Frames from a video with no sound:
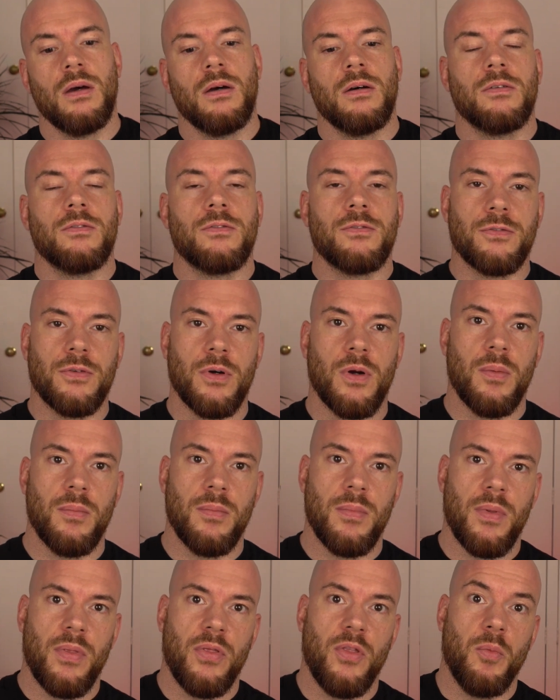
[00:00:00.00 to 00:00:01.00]

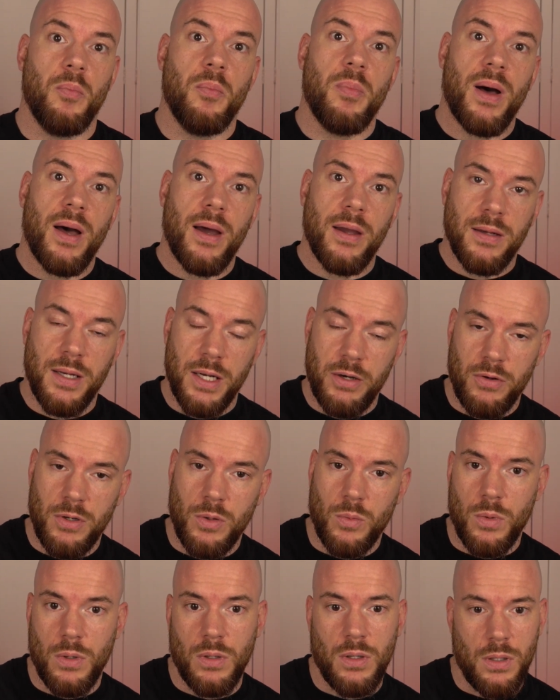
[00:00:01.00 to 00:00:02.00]
from the binary
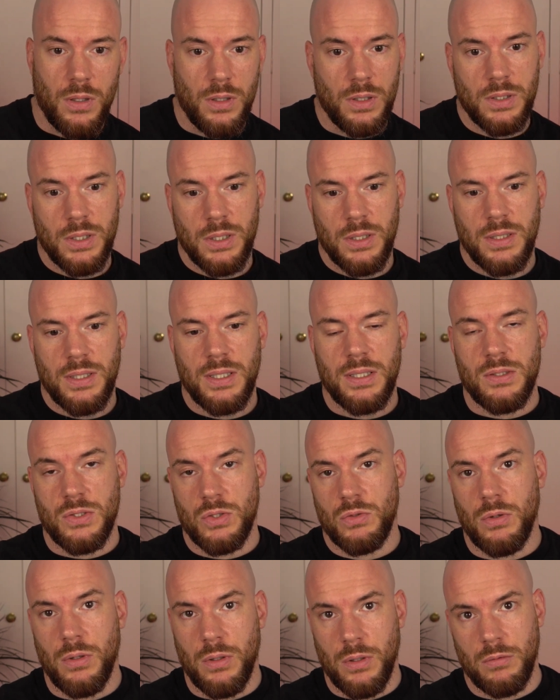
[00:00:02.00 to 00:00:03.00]
world that is
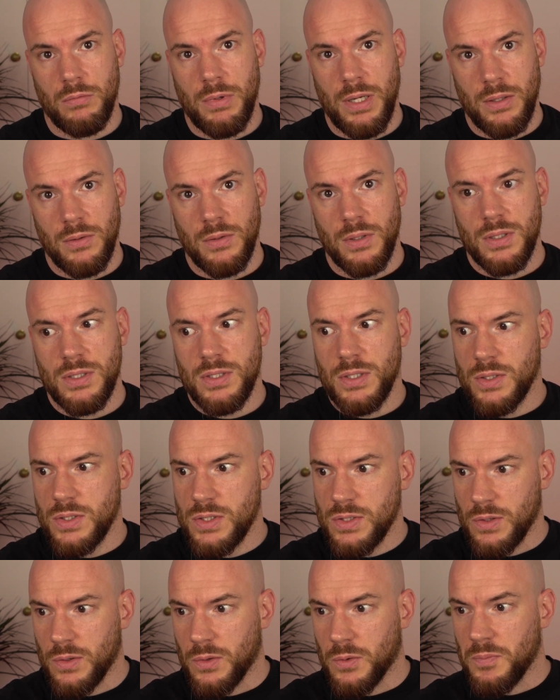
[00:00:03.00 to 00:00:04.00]
growing around us.
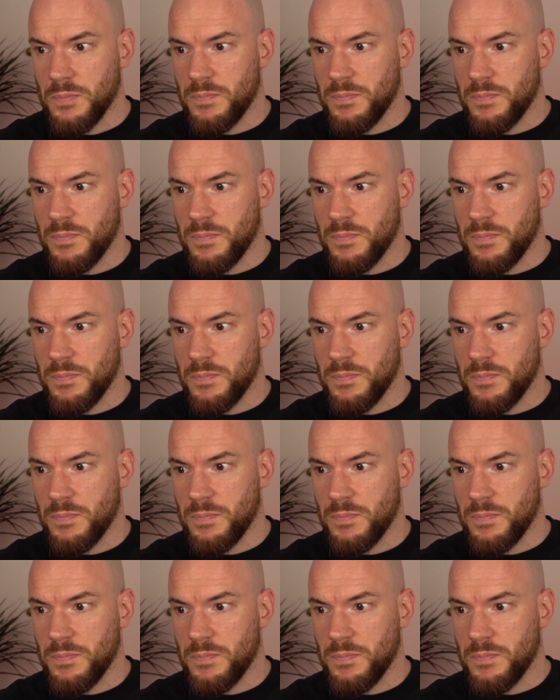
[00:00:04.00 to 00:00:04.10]
So